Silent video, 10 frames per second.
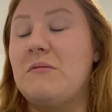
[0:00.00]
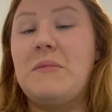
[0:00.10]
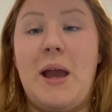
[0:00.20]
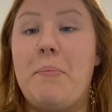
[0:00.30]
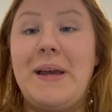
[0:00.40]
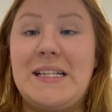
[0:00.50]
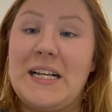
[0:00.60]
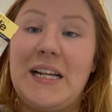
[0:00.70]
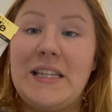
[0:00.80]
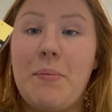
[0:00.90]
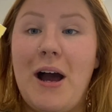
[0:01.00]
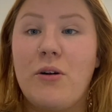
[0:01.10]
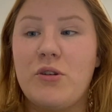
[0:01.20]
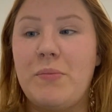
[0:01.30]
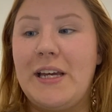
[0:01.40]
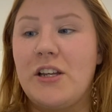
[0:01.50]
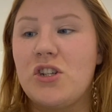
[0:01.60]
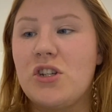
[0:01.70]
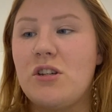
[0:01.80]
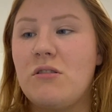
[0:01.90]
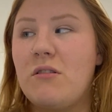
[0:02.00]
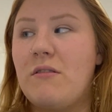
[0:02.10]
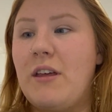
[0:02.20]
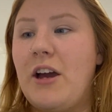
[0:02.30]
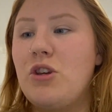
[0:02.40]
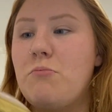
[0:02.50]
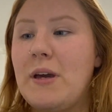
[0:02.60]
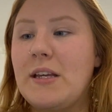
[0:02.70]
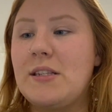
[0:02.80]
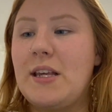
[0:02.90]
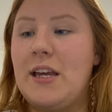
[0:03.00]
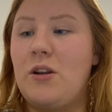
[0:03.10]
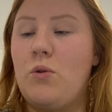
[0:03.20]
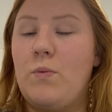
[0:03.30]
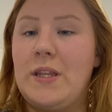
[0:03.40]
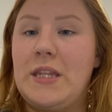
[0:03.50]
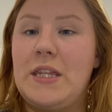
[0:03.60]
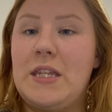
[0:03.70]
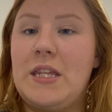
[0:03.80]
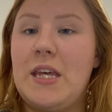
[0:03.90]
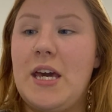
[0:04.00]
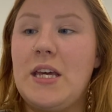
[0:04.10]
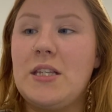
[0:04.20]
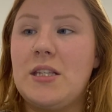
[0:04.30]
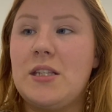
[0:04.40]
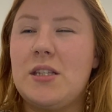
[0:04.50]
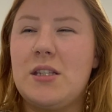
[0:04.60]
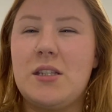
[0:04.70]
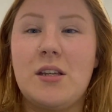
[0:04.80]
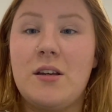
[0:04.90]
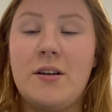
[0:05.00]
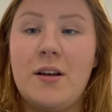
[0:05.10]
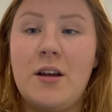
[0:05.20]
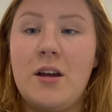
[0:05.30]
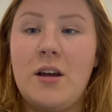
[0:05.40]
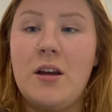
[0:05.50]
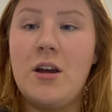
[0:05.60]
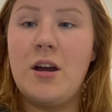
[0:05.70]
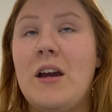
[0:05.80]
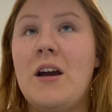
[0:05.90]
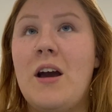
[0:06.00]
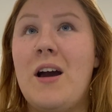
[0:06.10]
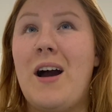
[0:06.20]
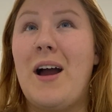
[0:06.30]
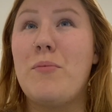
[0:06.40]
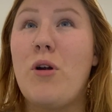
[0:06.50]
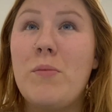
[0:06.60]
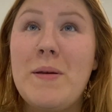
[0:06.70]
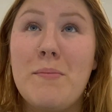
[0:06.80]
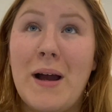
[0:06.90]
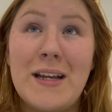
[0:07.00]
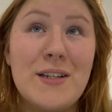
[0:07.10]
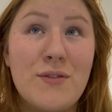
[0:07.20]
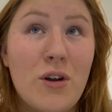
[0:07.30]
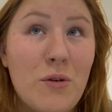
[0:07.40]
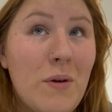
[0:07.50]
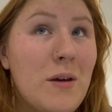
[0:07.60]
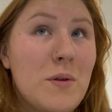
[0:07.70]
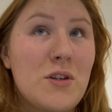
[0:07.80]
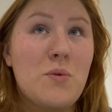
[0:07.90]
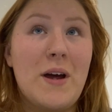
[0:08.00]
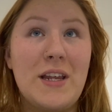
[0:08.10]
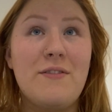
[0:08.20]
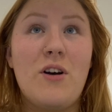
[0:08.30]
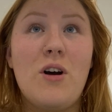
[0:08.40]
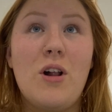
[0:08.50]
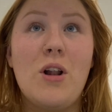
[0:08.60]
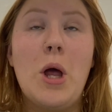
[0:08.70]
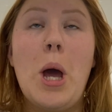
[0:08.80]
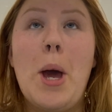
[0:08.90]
basically the powder bleach that you mix in with this. I probably might have got away with 20 vol,